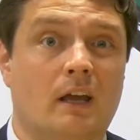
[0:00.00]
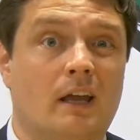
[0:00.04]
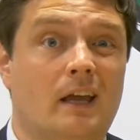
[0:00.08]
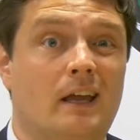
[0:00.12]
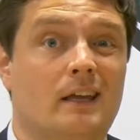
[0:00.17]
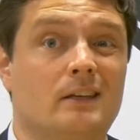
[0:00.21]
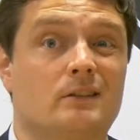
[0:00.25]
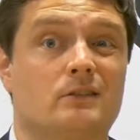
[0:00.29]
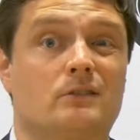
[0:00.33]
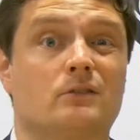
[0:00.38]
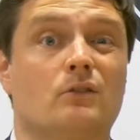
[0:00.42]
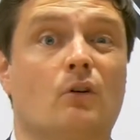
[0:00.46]

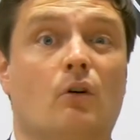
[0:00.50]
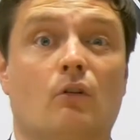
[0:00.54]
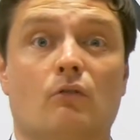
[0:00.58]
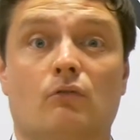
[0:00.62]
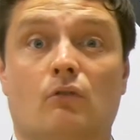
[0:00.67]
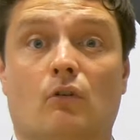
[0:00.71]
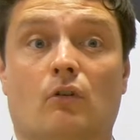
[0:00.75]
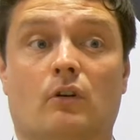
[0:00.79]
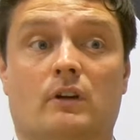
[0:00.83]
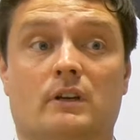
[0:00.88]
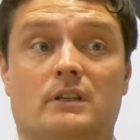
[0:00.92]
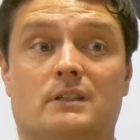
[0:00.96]
It's not
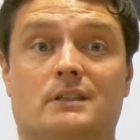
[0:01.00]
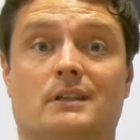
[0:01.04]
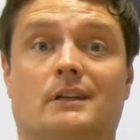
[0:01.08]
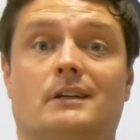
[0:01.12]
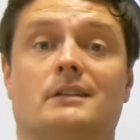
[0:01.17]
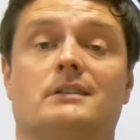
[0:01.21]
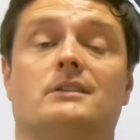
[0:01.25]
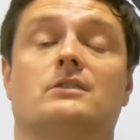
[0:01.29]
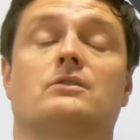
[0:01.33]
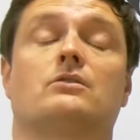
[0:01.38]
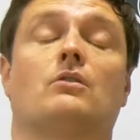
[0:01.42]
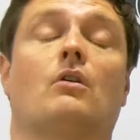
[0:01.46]
rocket
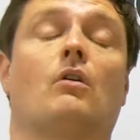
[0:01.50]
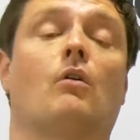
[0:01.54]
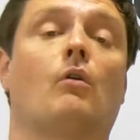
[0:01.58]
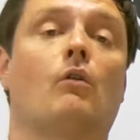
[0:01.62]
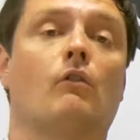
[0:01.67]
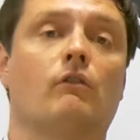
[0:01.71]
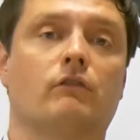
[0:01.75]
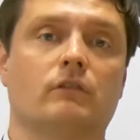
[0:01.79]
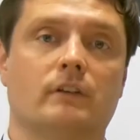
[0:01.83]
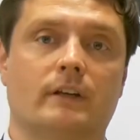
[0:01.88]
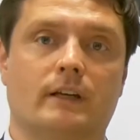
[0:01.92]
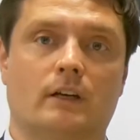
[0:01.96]
science, it's not
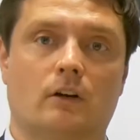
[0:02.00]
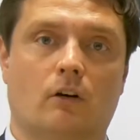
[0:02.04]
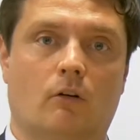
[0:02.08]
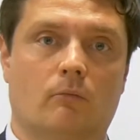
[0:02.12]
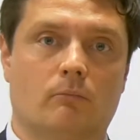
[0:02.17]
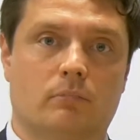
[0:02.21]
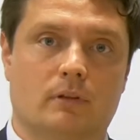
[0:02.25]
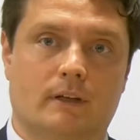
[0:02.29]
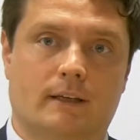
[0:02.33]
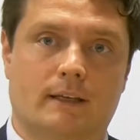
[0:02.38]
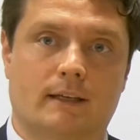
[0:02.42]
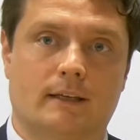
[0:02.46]
overly
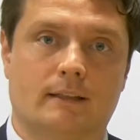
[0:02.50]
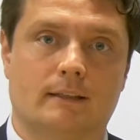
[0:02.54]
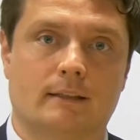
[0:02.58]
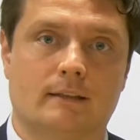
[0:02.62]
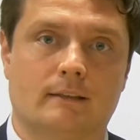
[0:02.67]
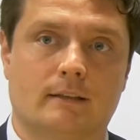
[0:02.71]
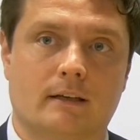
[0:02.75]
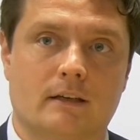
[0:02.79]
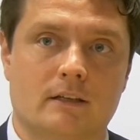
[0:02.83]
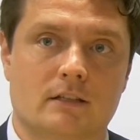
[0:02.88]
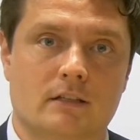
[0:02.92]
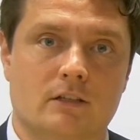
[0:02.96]
complicated
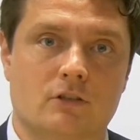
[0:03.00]
this,